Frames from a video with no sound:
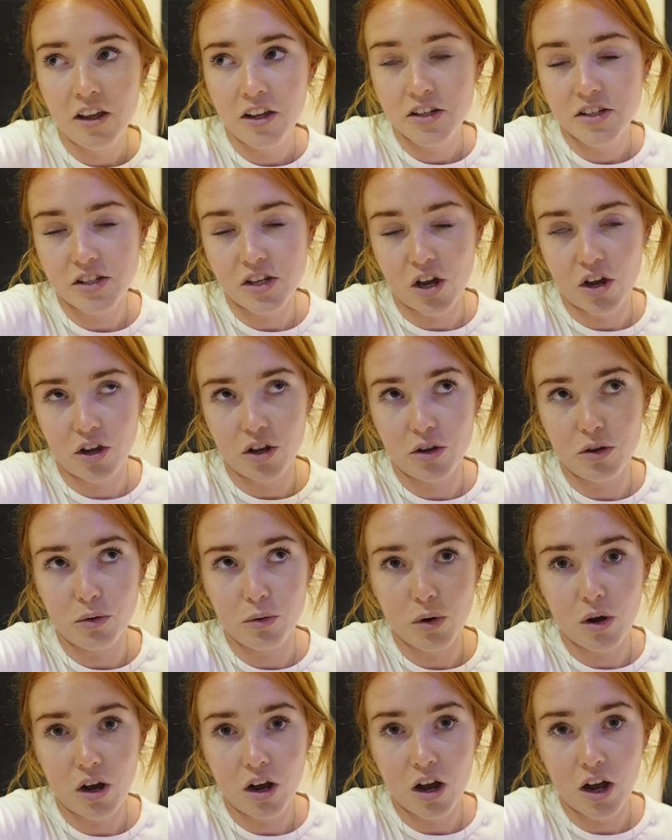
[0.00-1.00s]

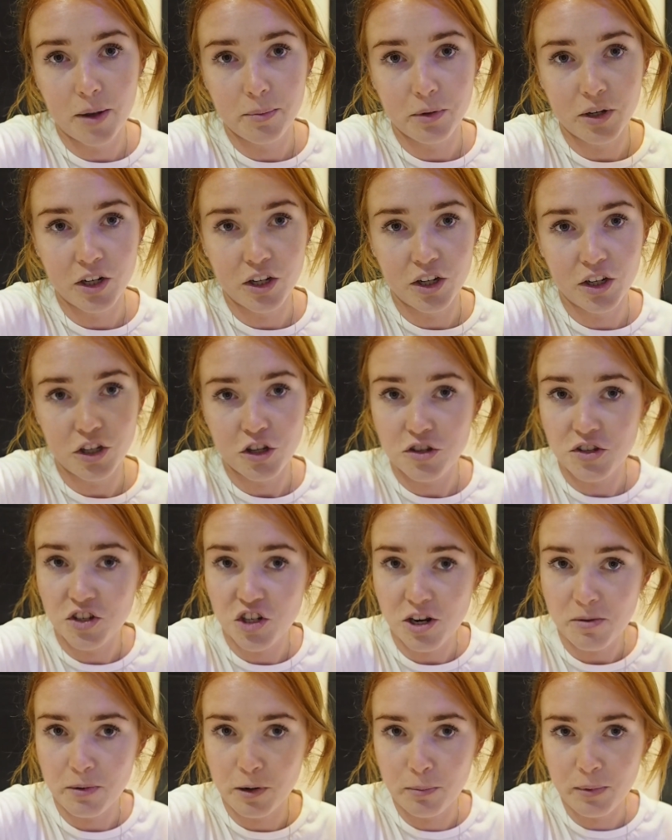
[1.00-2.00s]
So I'm gonna use the
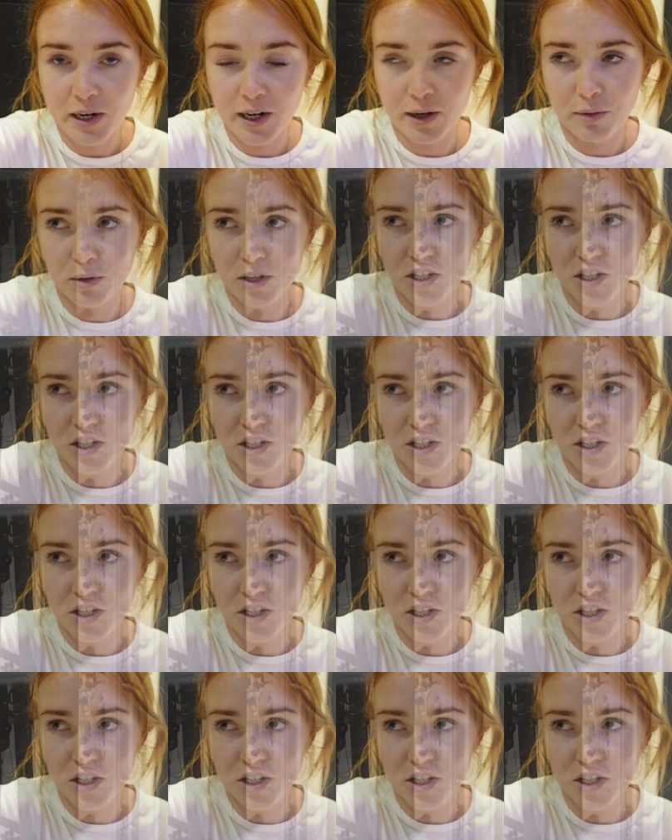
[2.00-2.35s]
gym in a minute.